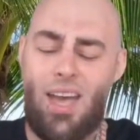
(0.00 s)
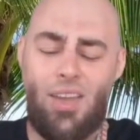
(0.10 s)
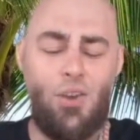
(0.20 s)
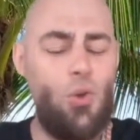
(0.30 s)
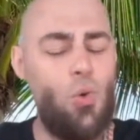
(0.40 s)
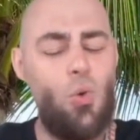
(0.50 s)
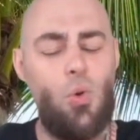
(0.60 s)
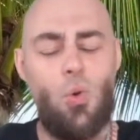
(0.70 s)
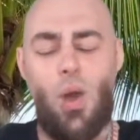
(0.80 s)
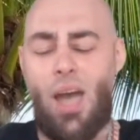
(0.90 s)

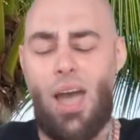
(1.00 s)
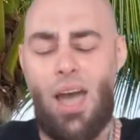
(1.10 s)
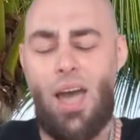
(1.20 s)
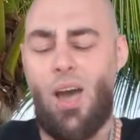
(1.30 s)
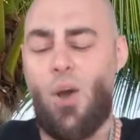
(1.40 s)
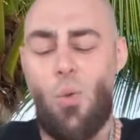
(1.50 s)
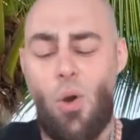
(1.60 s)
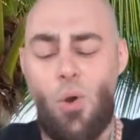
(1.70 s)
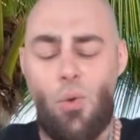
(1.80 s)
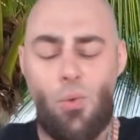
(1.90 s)
no, I
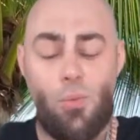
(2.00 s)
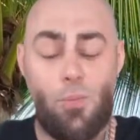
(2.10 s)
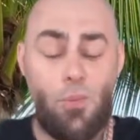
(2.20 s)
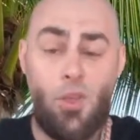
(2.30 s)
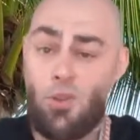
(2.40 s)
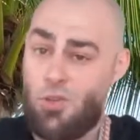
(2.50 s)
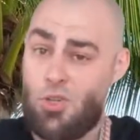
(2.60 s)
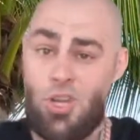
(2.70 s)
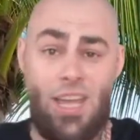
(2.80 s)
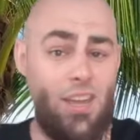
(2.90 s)
won't
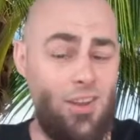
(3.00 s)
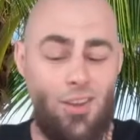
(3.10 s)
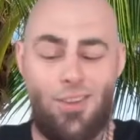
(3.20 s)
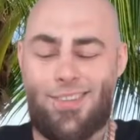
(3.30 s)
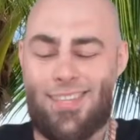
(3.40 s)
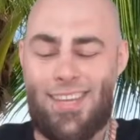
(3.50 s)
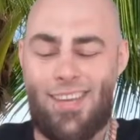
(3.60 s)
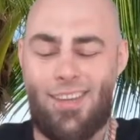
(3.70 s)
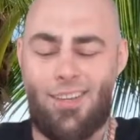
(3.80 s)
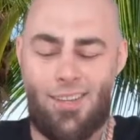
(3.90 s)
shed a
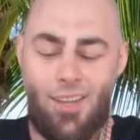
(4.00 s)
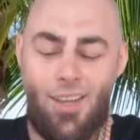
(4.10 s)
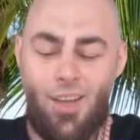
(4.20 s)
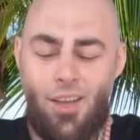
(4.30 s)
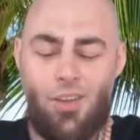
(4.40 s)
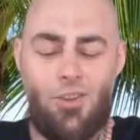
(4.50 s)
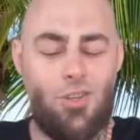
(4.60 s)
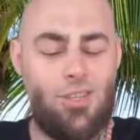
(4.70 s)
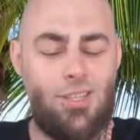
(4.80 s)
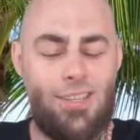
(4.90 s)
tear,
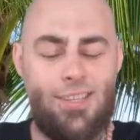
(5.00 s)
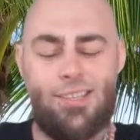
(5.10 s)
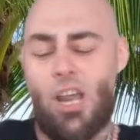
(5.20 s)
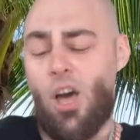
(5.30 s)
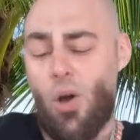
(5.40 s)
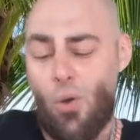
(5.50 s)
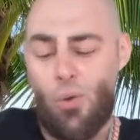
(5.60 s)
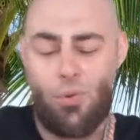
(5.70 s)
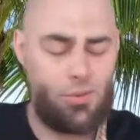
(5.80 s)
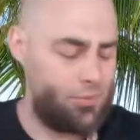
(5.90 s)
just as
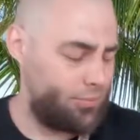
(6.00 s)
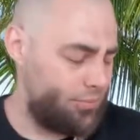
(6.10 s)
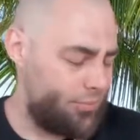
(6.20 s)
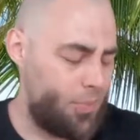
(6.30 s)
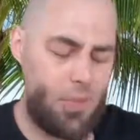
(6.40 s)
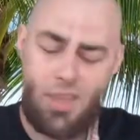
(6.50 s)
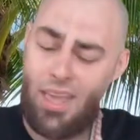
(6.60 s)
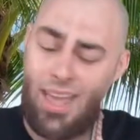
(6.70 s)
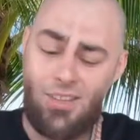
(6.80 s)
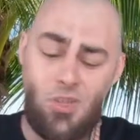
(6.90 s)
long
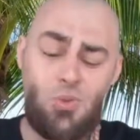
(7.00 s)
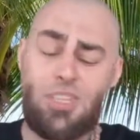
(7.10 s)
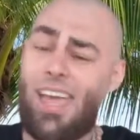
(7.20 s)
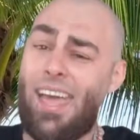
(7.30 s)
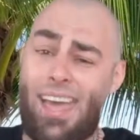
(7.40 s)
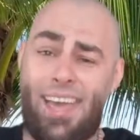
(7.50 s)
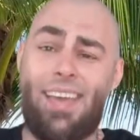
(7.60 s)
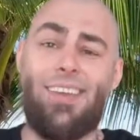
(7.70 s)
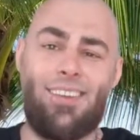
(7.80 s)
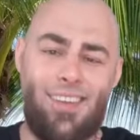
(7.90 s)
as you
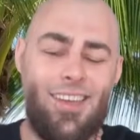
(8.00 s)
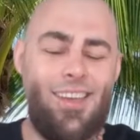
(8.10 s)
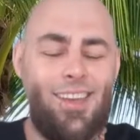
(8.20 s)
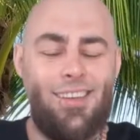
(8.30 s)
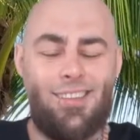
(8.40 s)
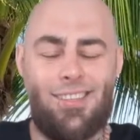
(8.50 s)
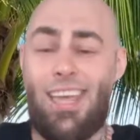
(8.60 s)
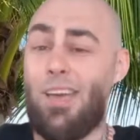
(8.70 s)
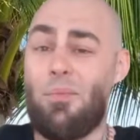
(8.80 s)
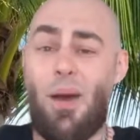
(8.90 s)
stand
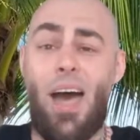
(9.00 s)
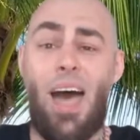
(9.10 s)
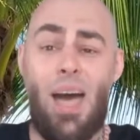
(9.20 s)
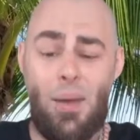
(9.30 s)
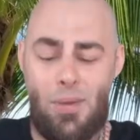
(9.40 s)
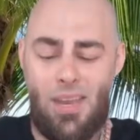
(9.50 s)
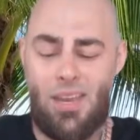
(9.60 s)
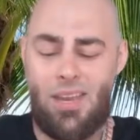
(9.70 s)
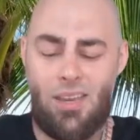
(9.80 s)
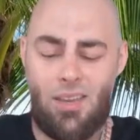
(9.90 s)
by me.